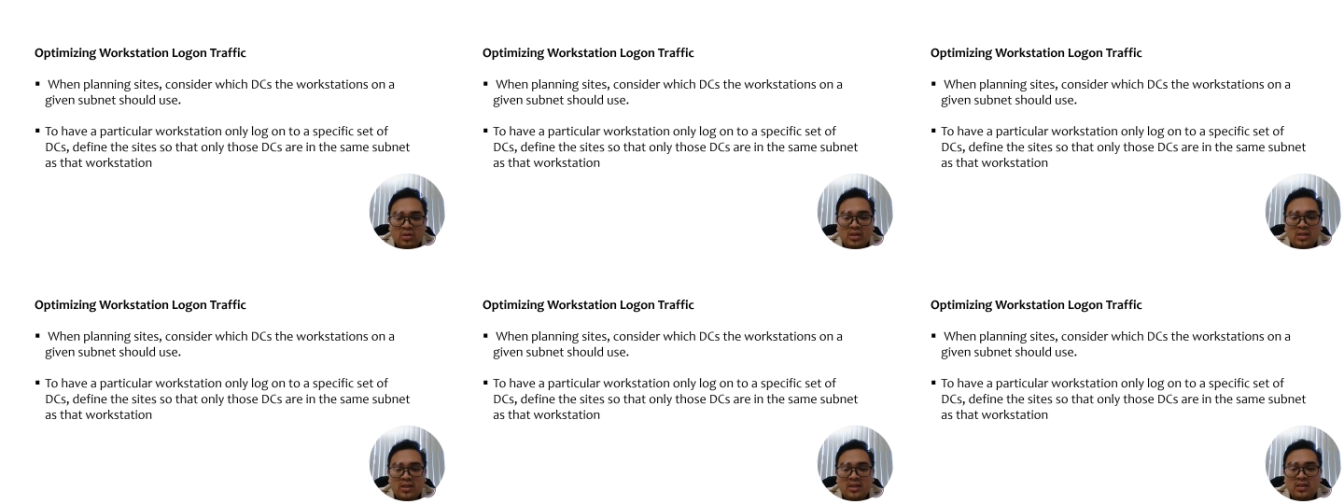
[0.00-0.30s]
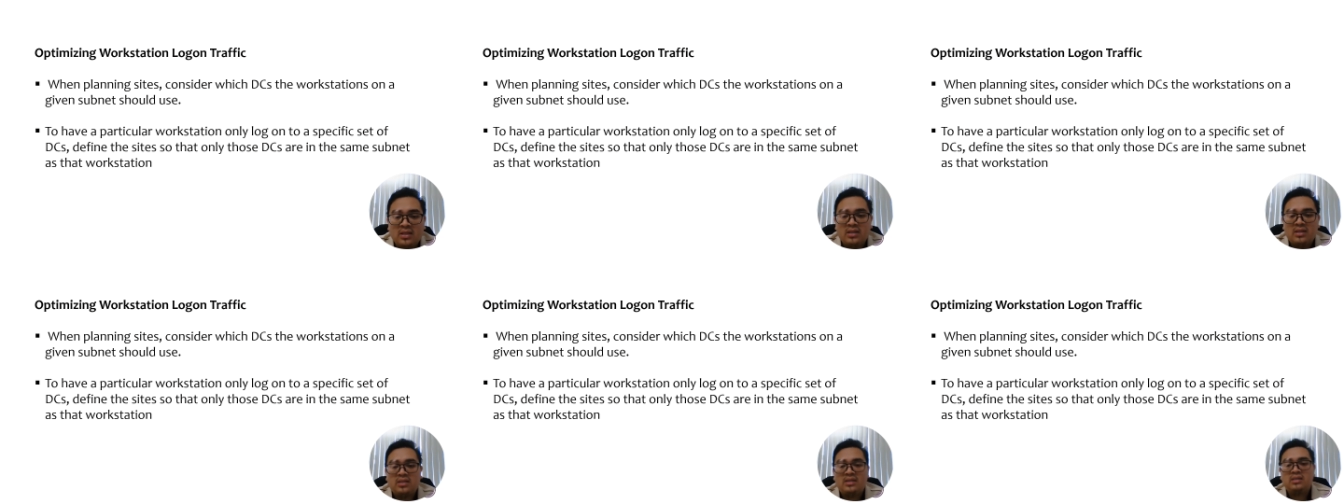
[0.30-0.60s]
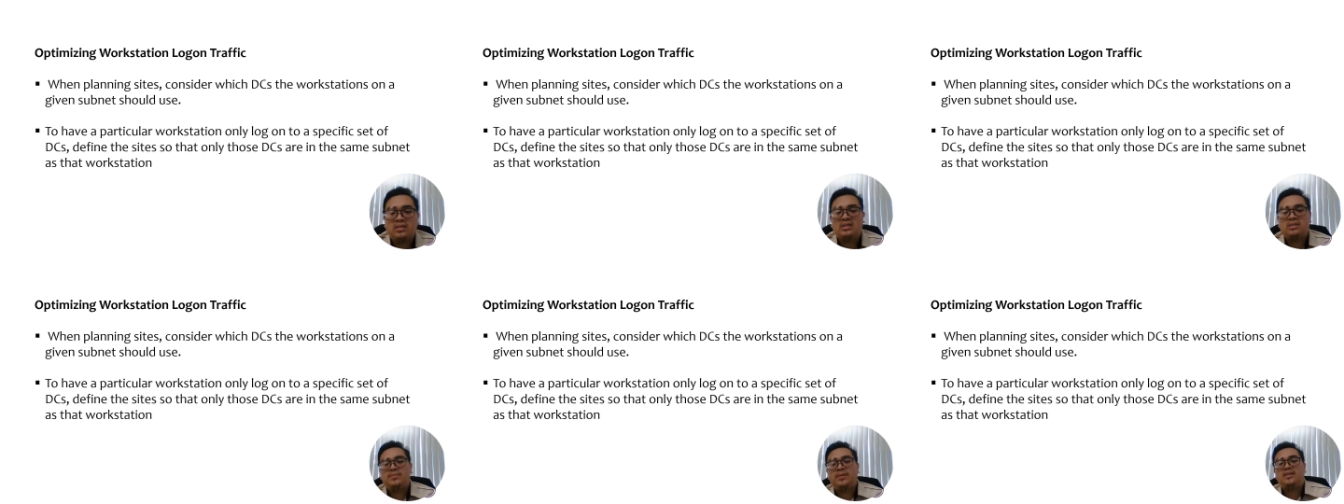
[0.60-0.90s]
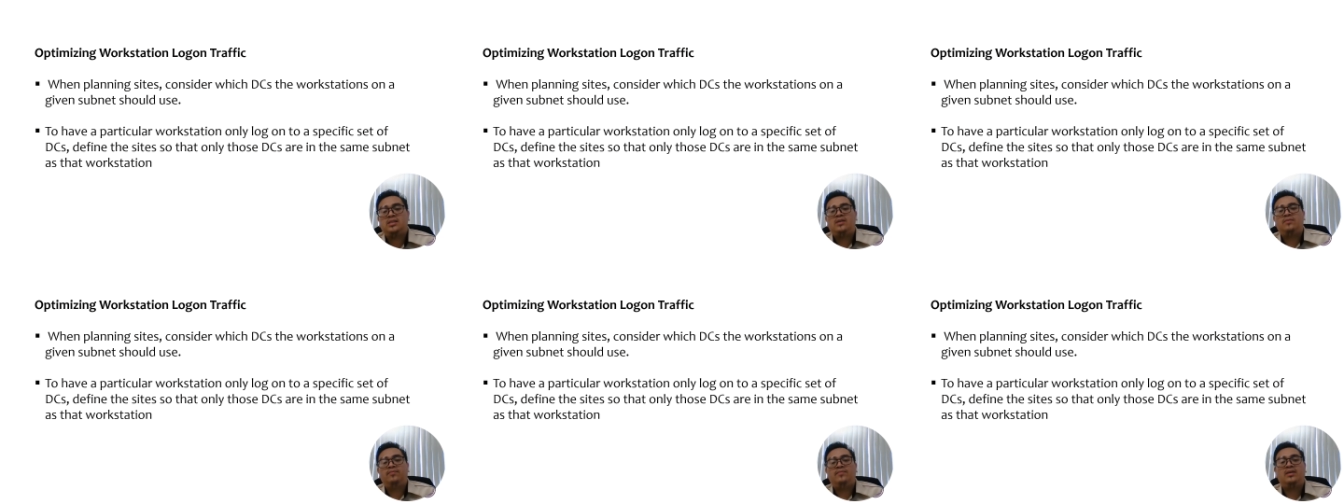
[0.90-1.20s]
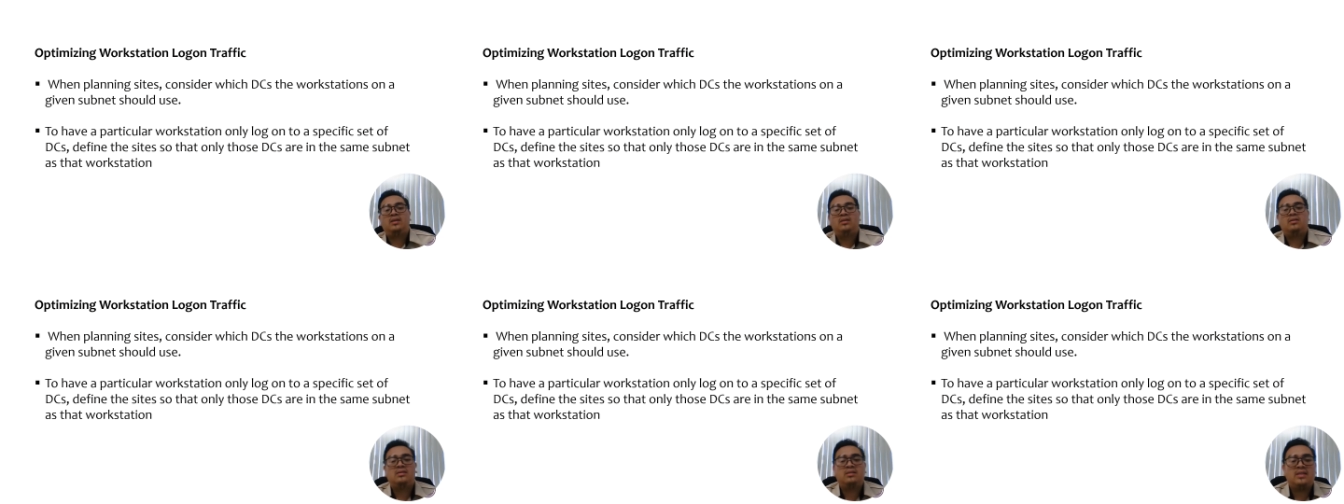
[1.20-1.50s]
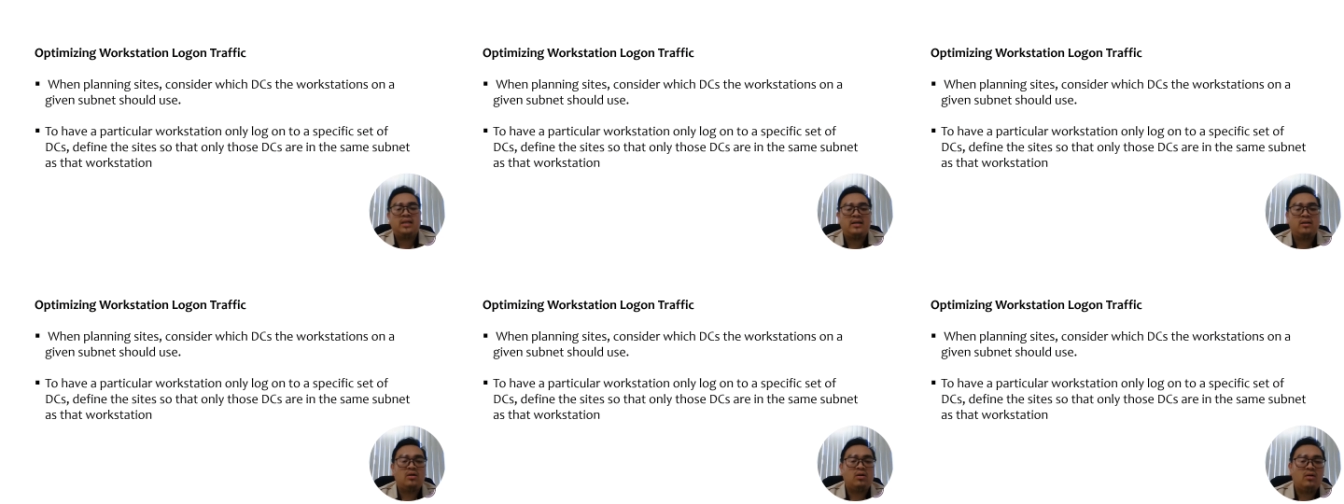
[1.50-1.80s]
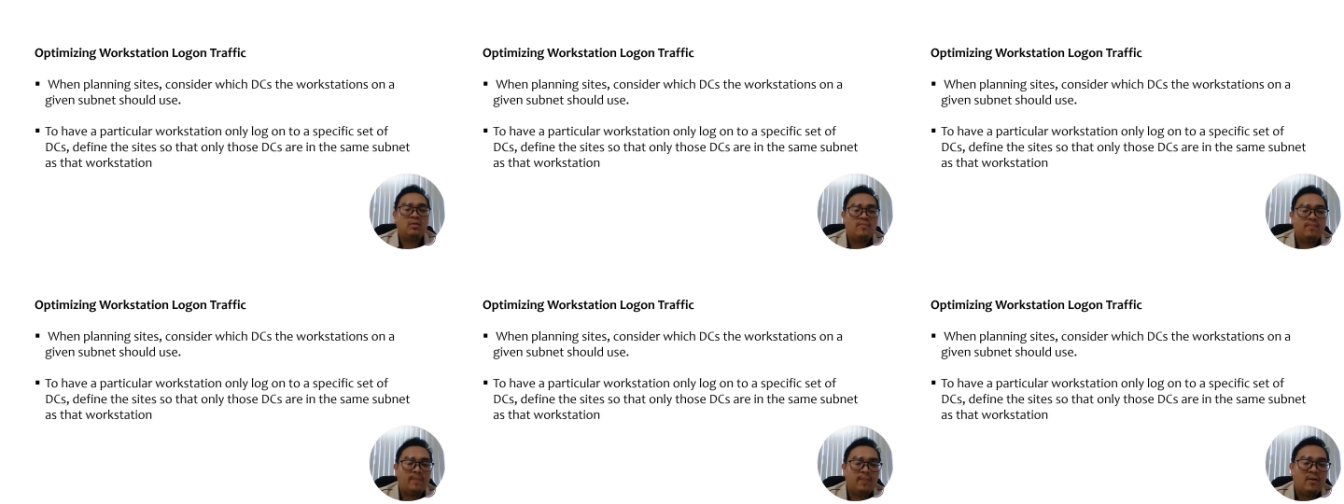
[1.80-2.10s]
a specific set
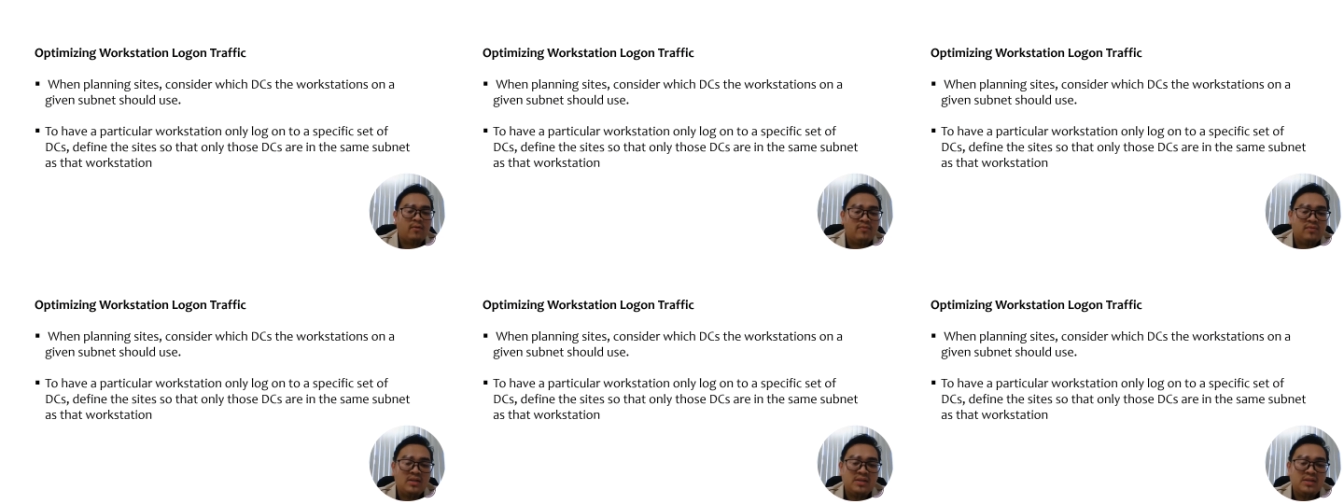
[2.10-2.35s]
of